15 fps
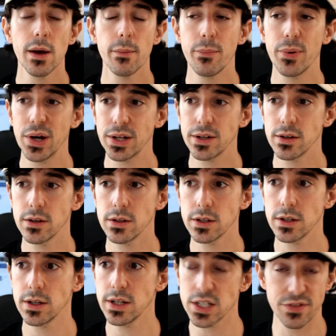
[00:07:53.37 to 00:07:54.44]
but
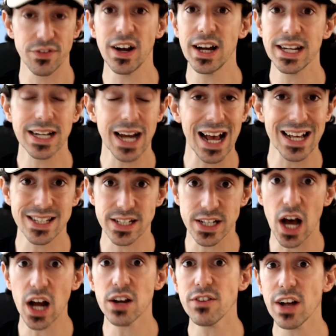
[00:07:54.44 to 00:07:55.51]
it's fine. It has a
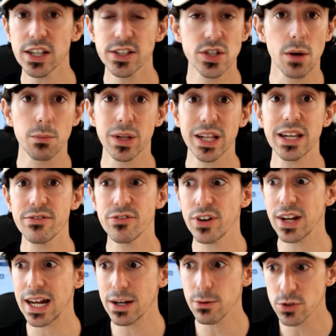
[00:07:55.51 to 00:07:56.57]
ton of value. It's completely free,
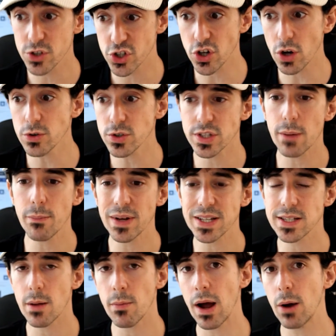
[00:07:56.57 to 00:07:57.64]
and it will show you step by
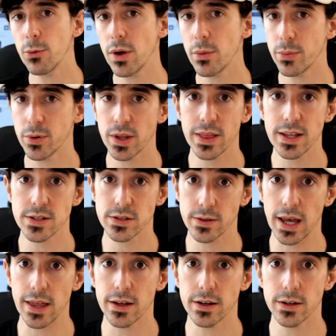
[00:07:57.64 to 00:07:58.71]
step how we are putting this
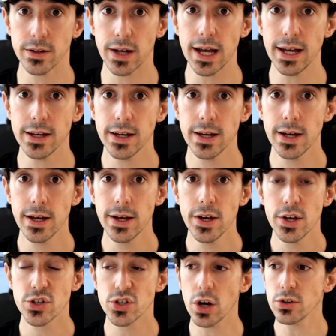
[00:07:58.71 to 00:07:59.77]
together, okay?
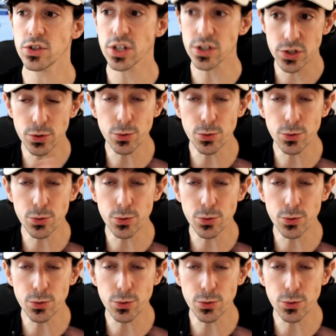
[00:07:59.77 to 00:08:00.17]
So just to